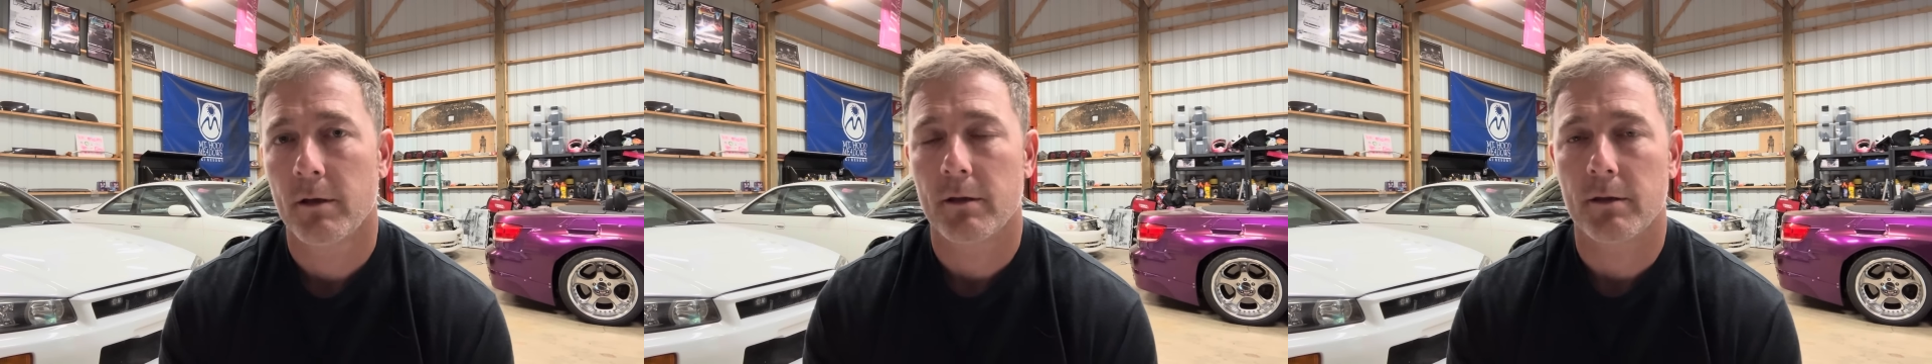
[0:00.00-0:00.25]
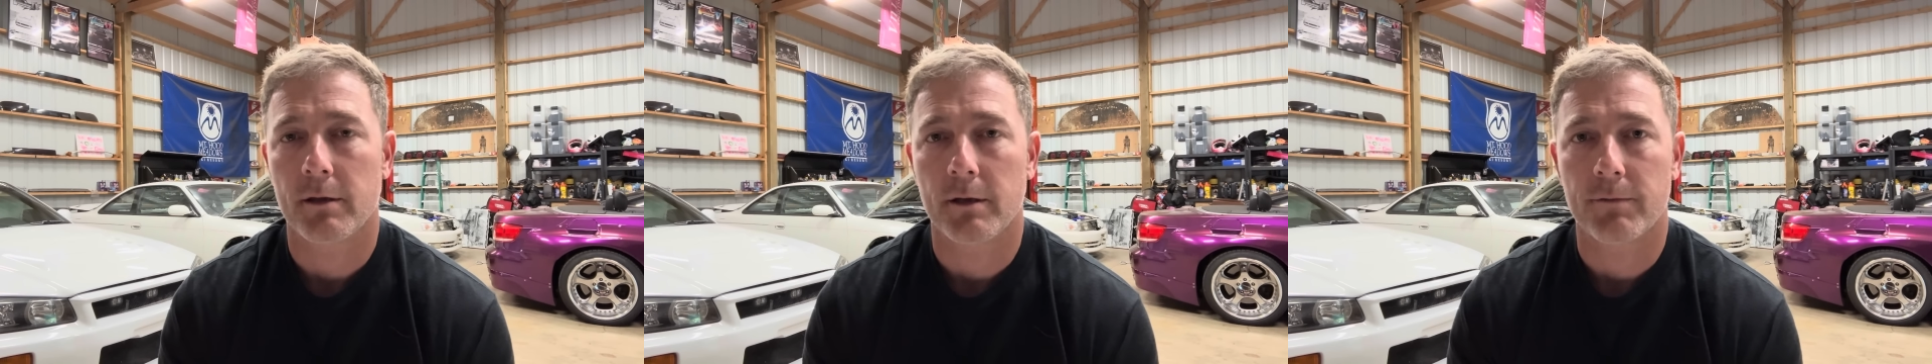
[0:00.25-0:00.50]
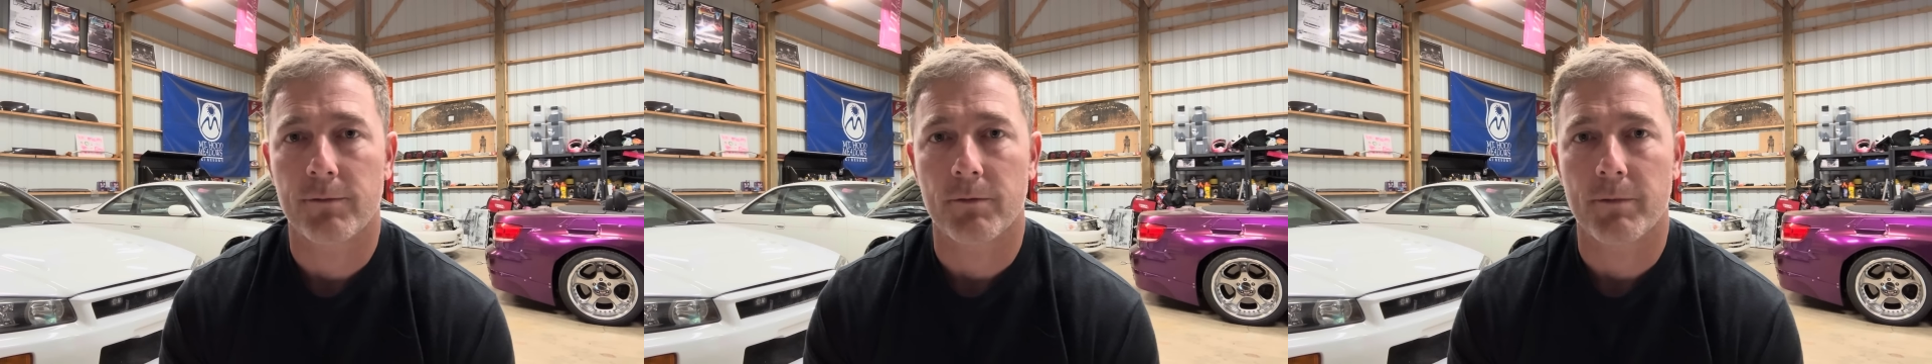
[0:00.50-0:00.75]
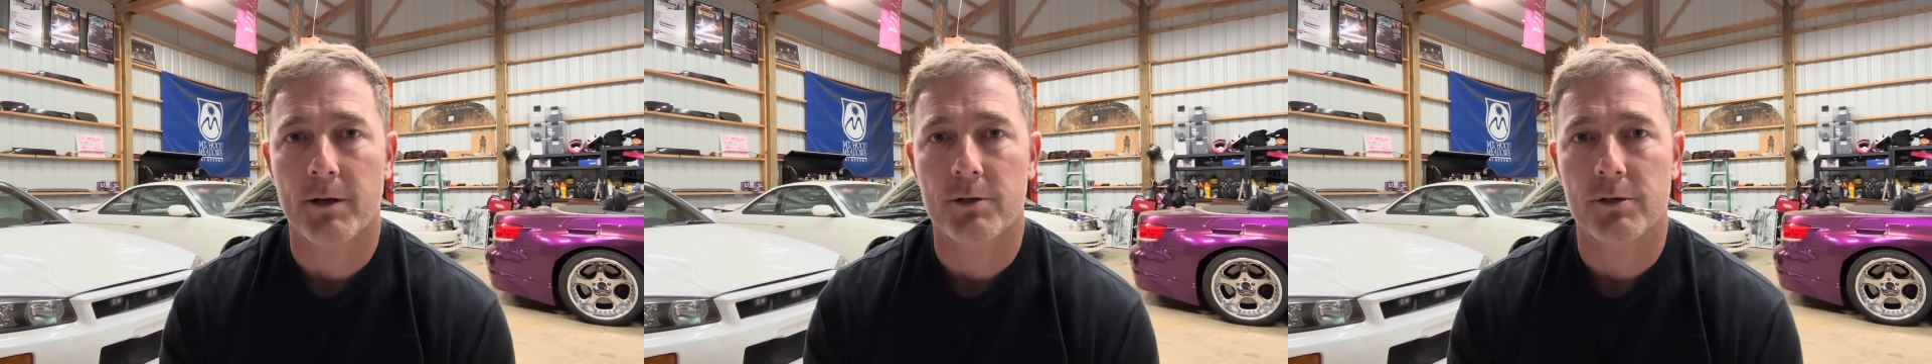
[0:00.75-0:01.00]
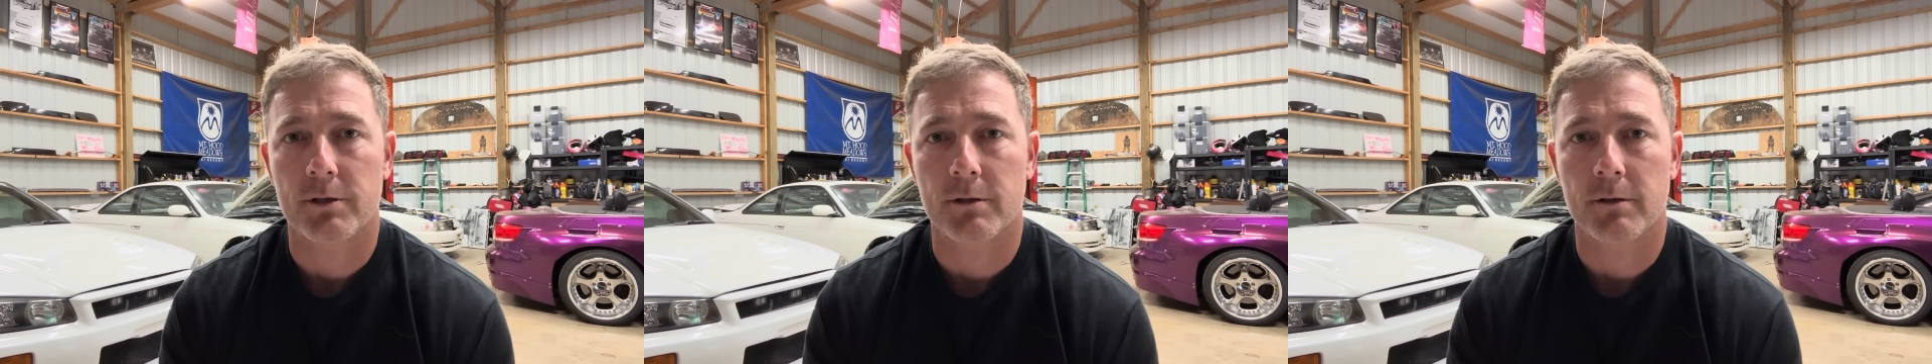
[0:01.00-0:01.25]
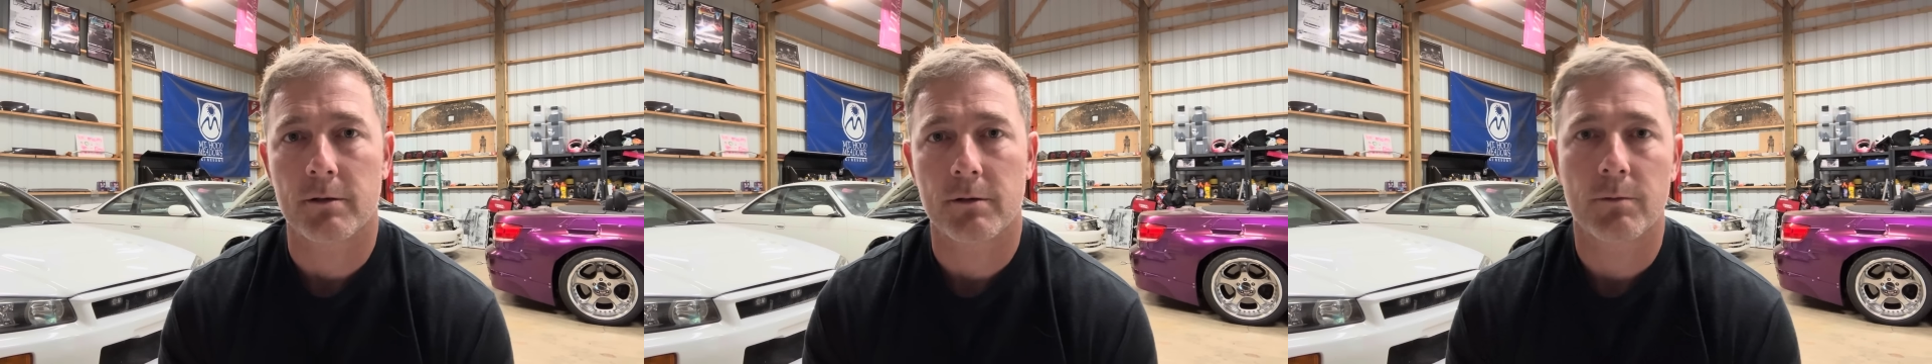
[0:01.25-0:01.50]
the
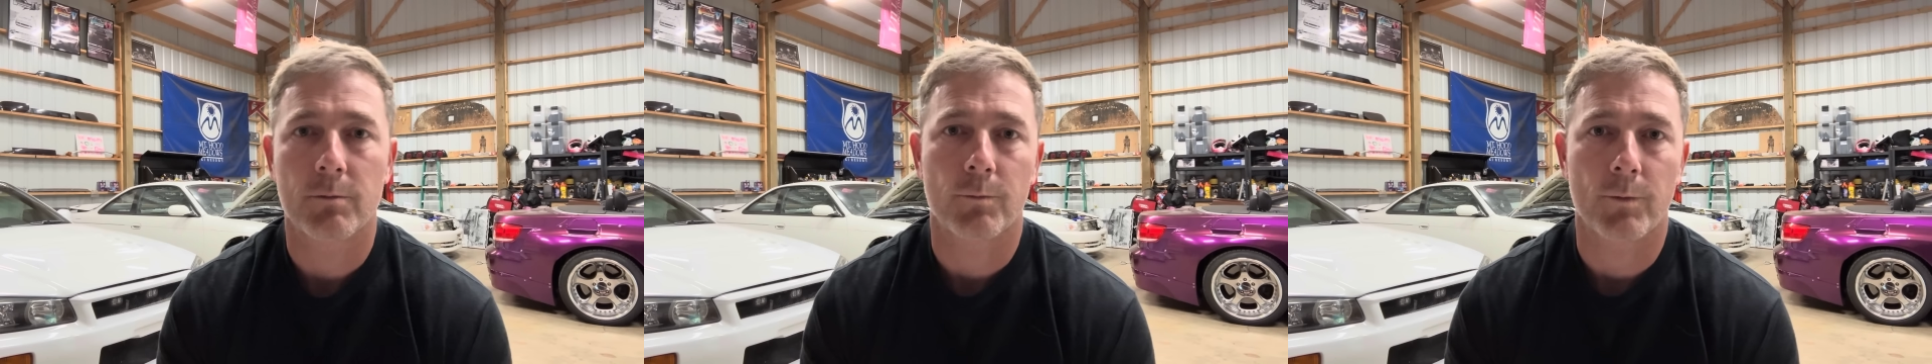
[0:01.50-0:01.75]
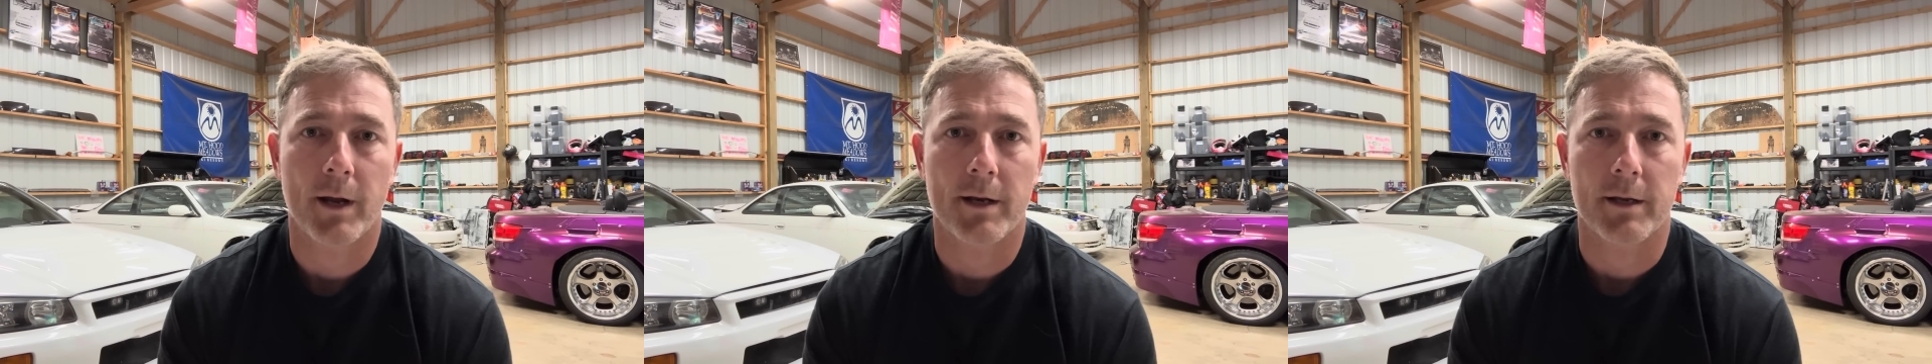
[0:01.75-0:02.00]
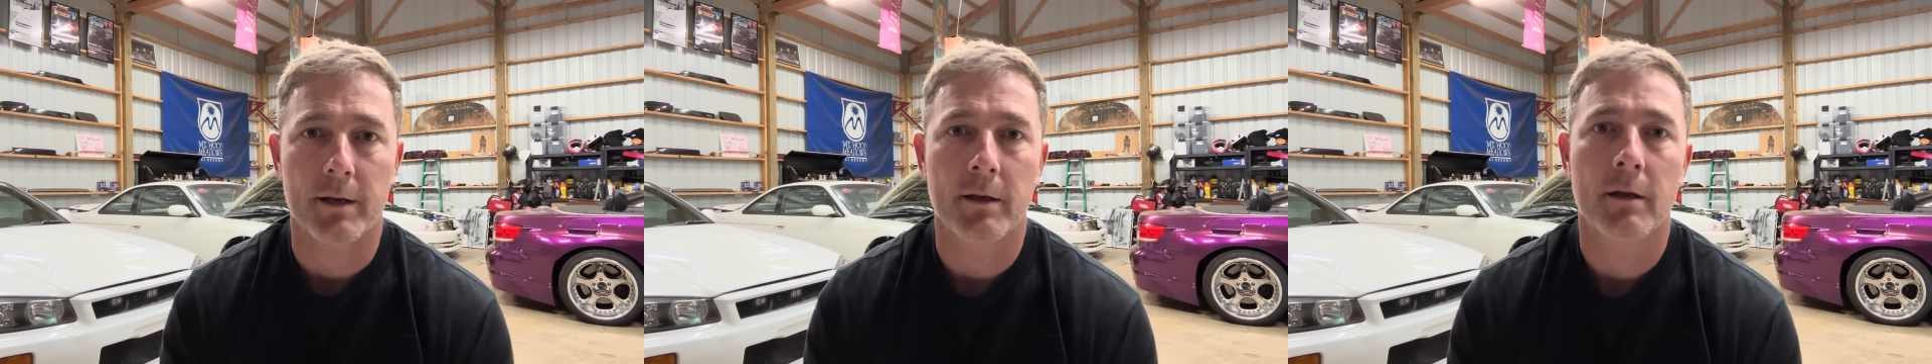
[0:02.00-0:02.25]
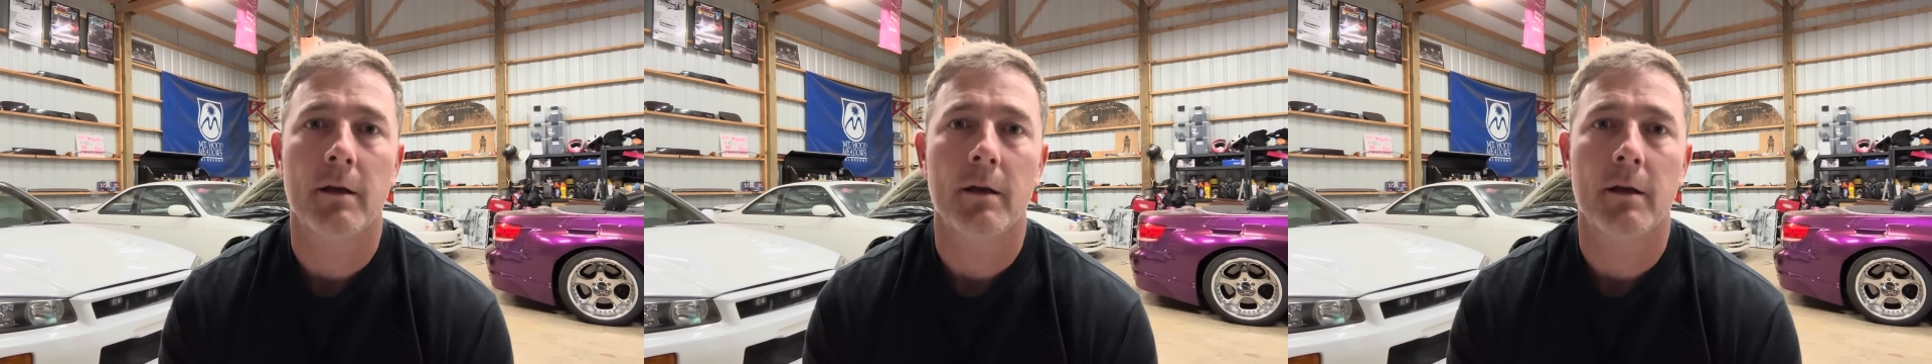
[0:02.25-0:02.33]
information ready